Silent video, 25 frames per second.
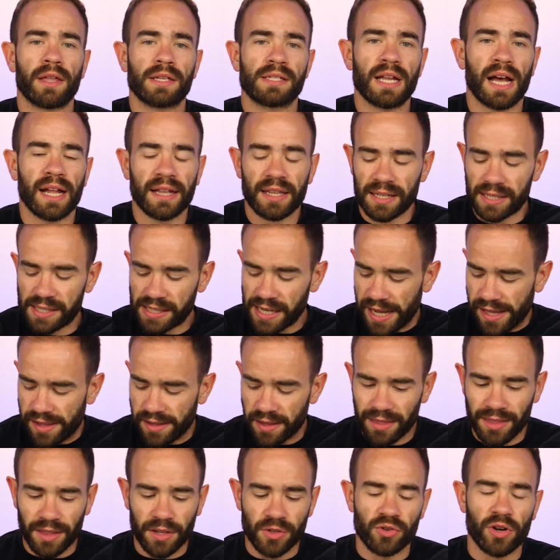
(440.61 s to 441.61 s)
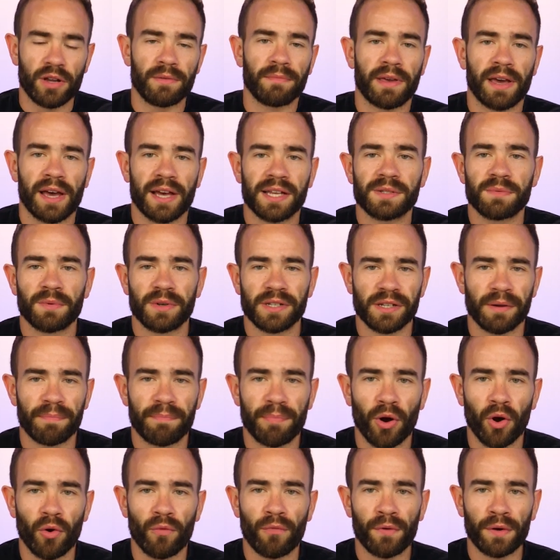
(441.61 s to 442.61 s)
that's not to say that the Dreamcast was a
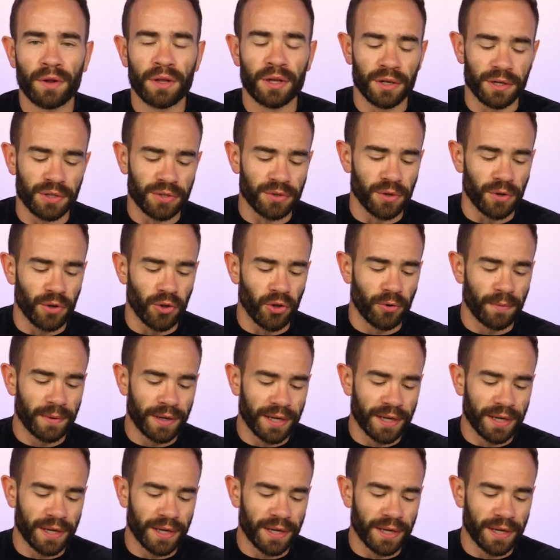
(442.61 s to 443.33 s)
perfect controller,